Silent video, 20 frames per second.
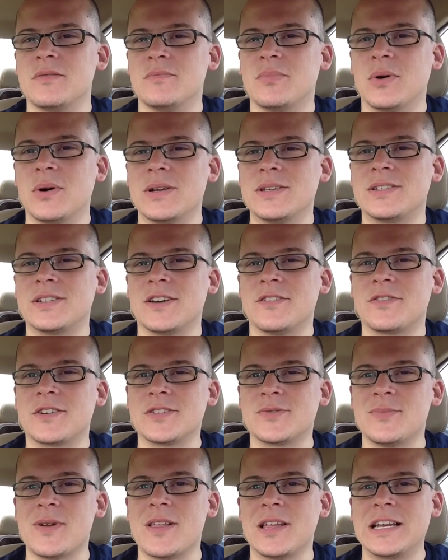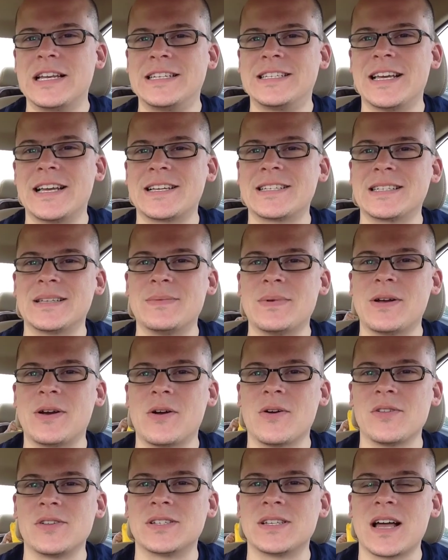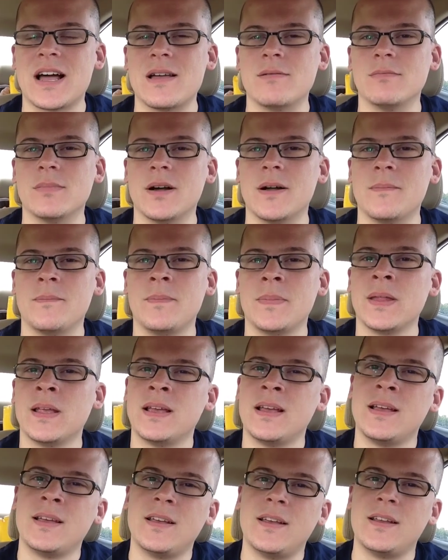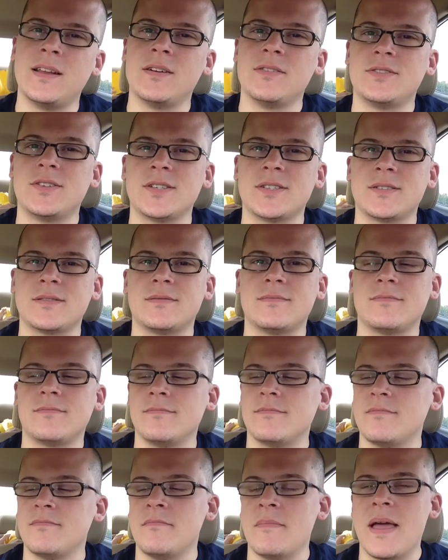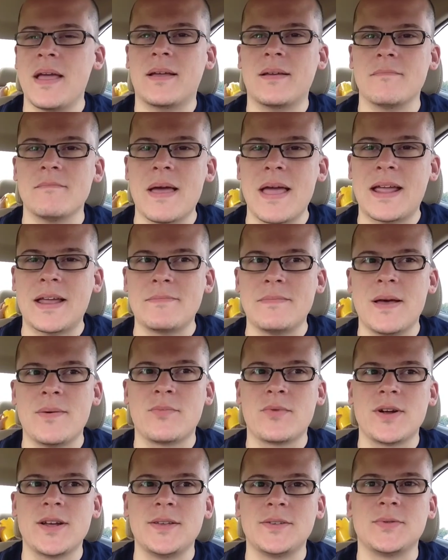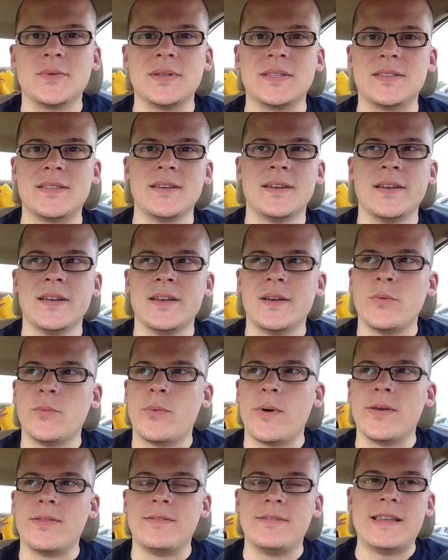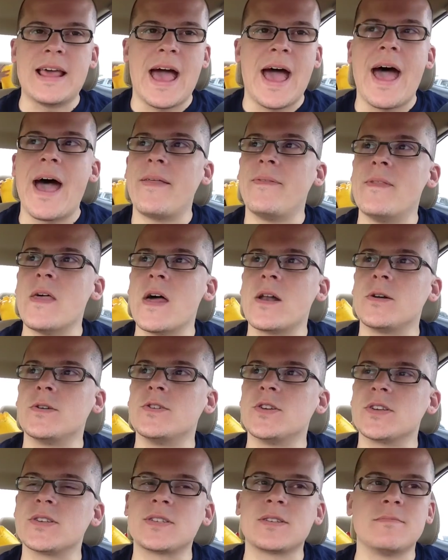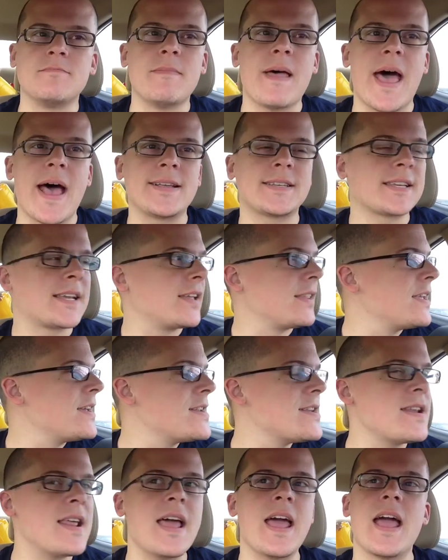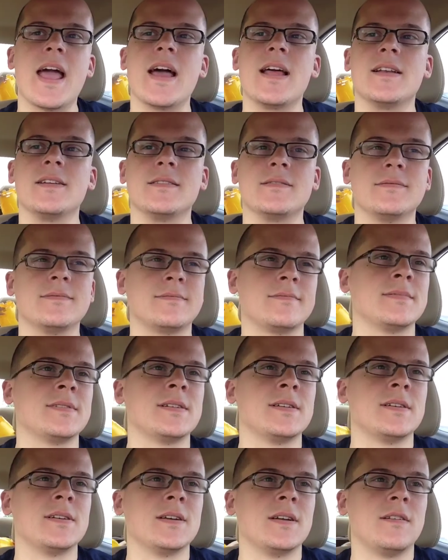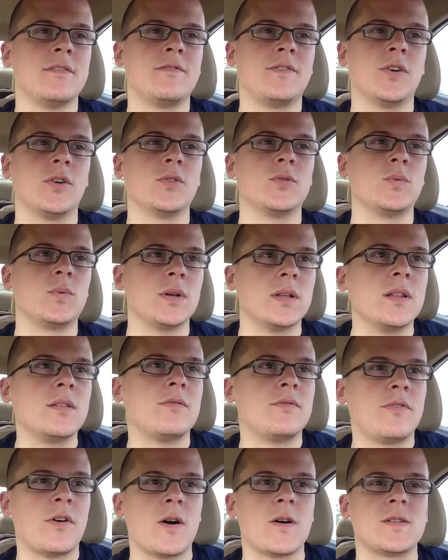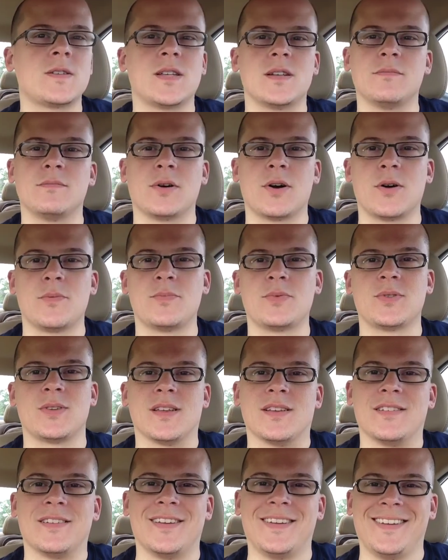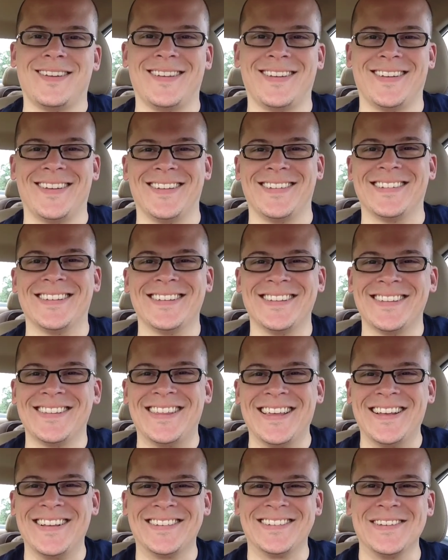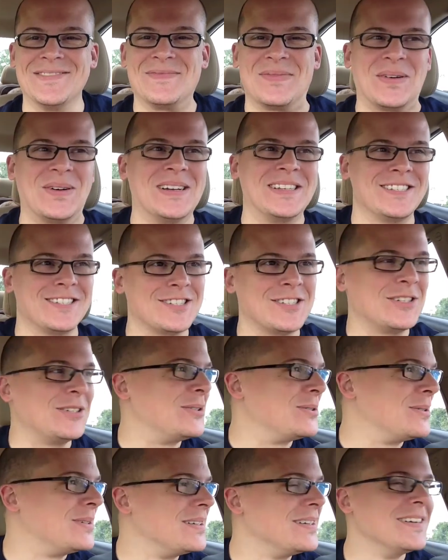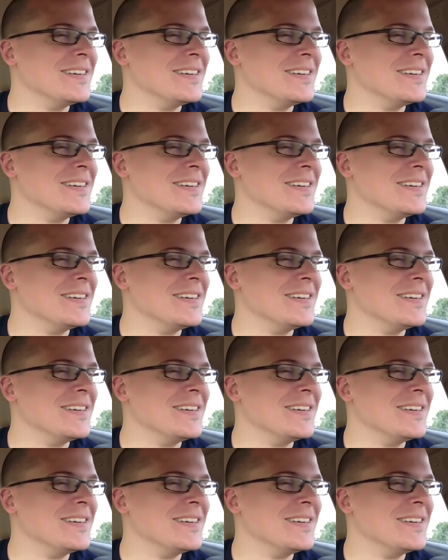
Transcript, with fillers: boys' stuff, because Melanie takes them here all the time, but, you know, just making memories with Dad that are just masculine and filled with farts and burps and things that boys do,